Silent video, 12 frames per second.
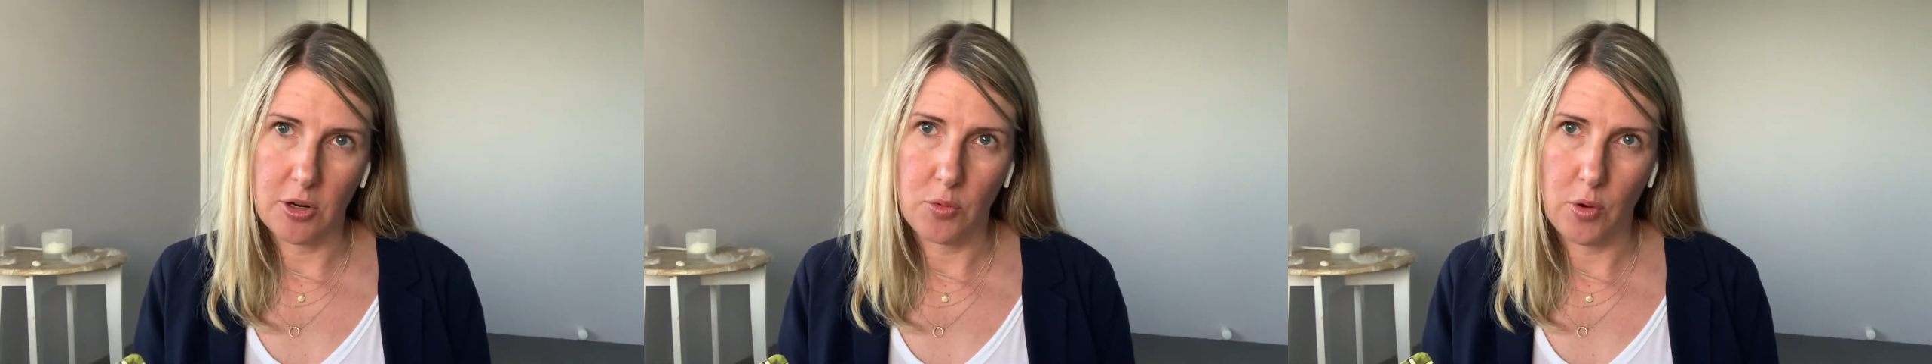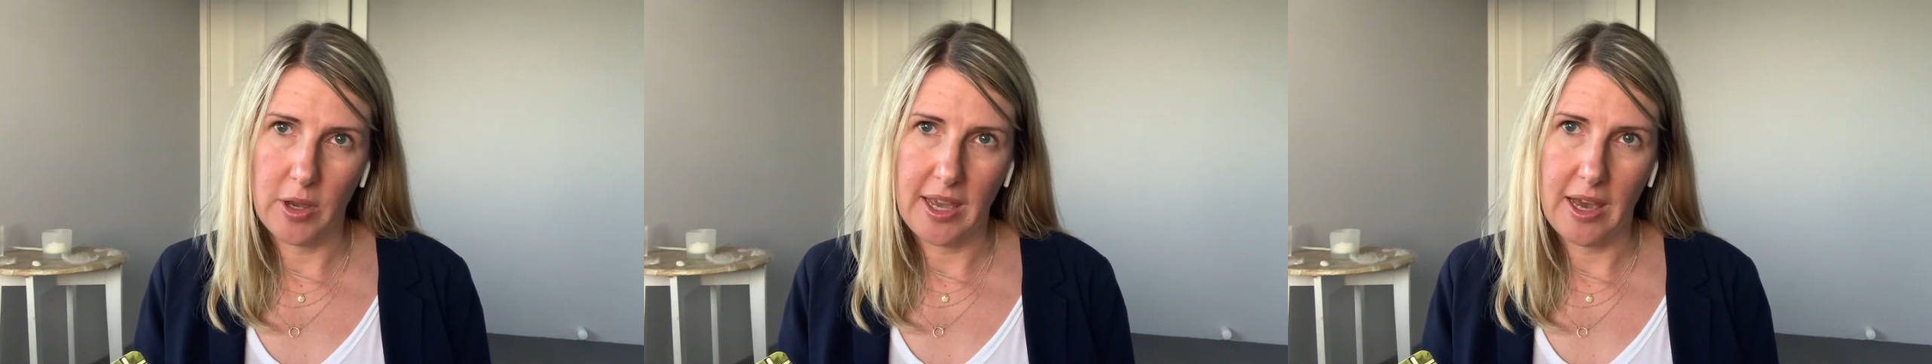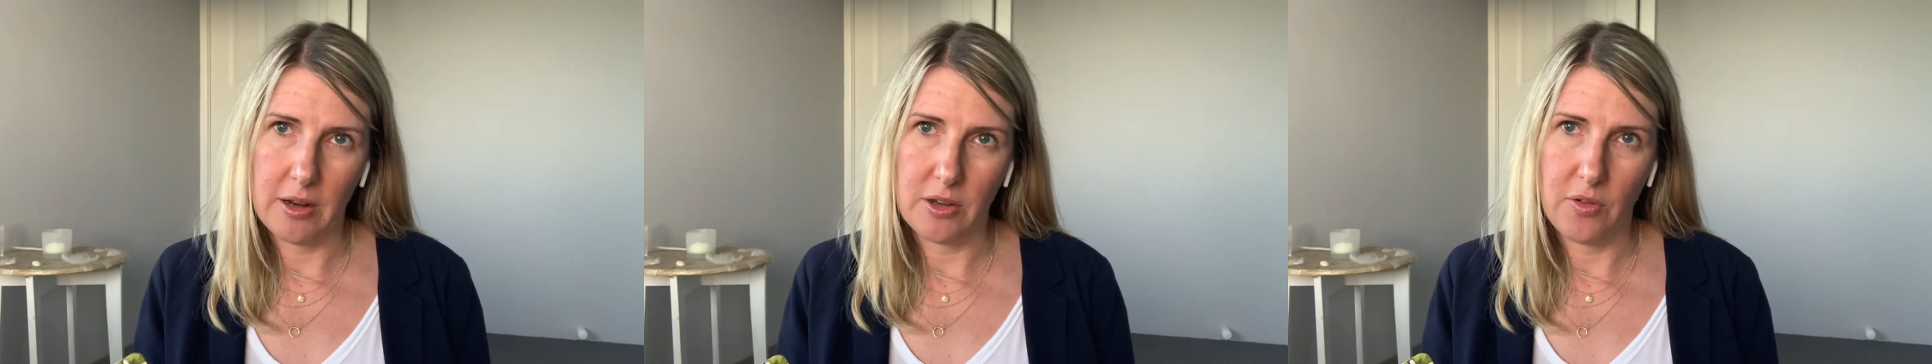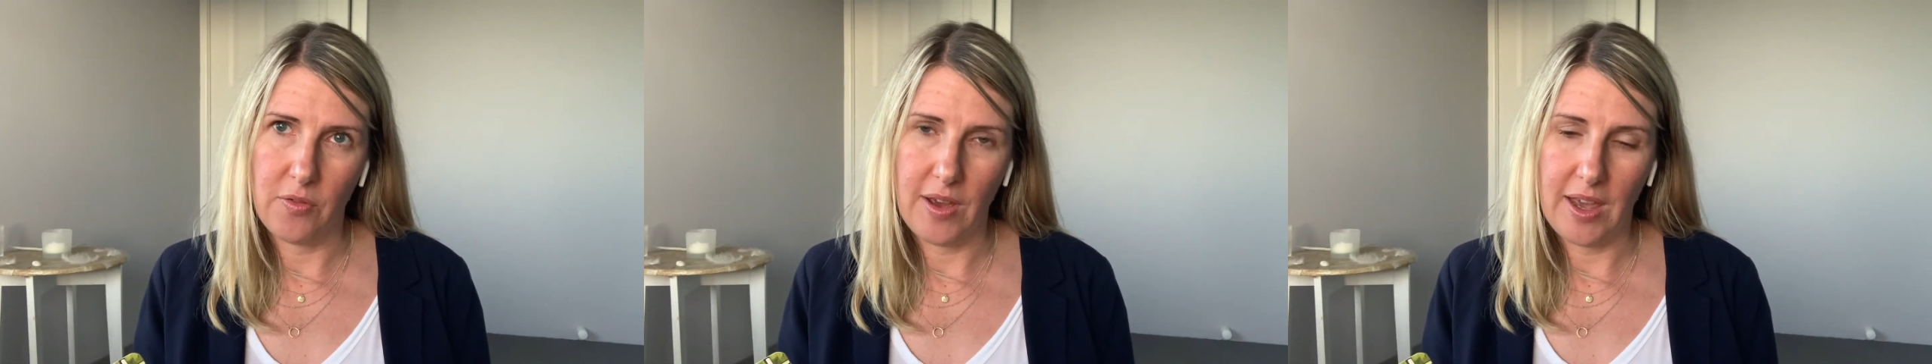work out in your
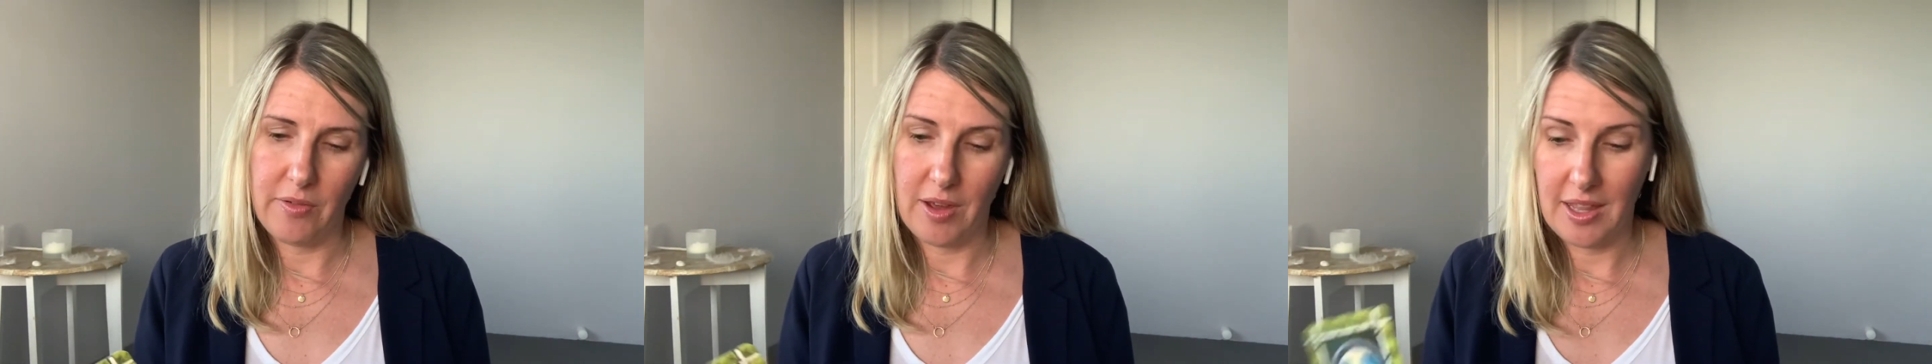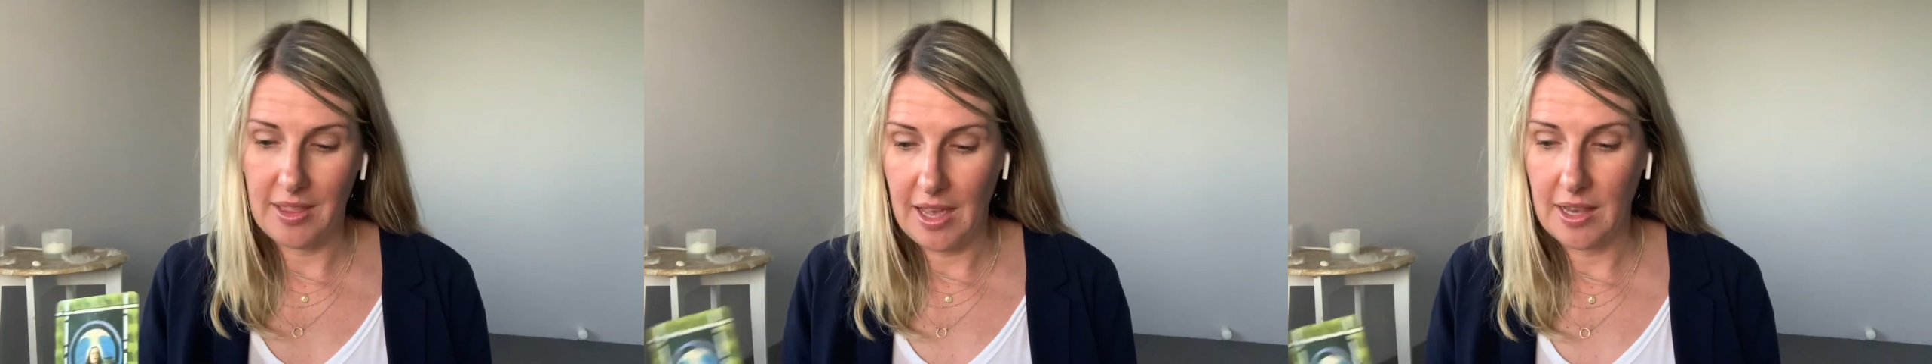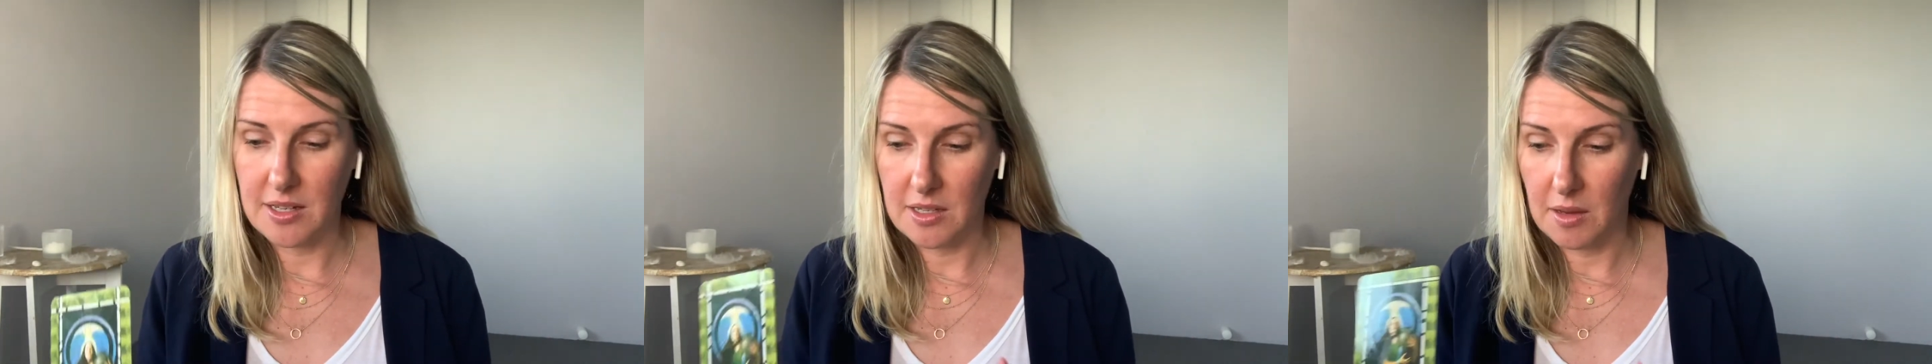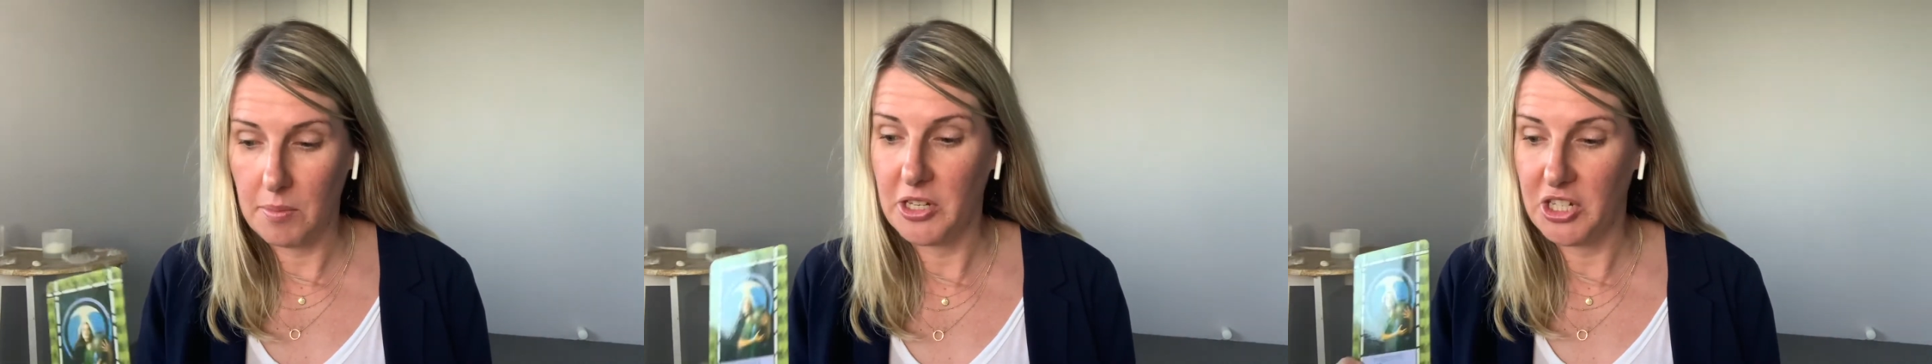favor, and that
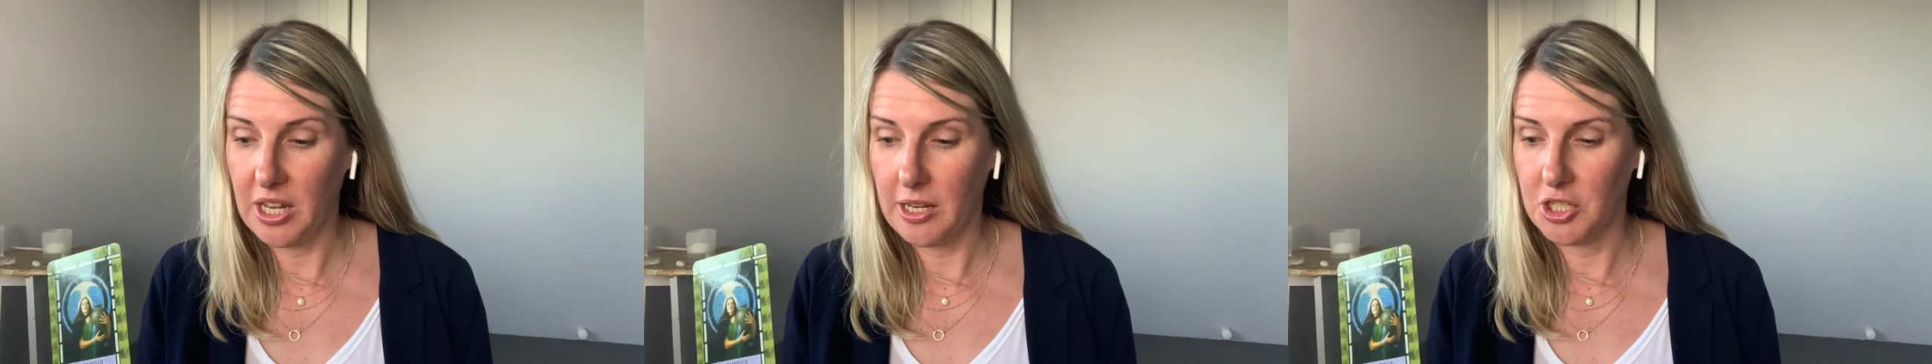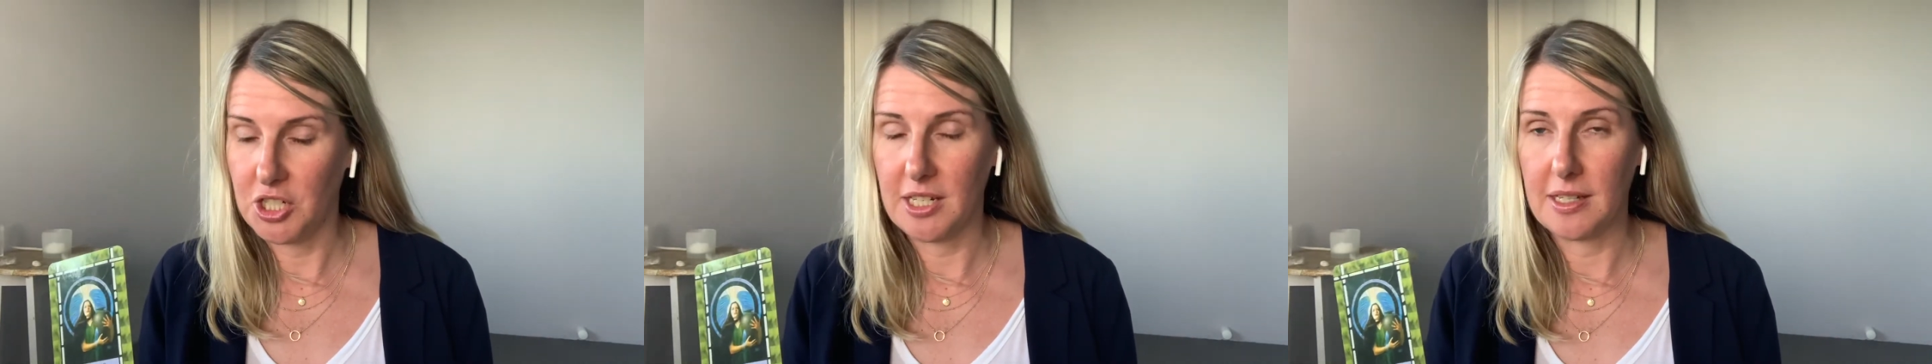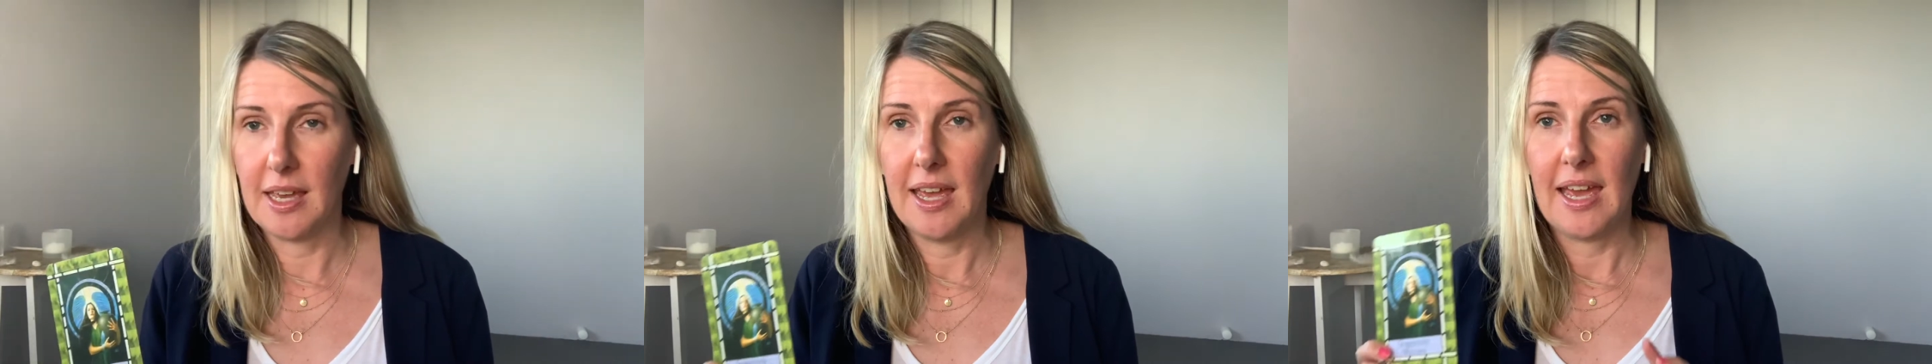can be challenging.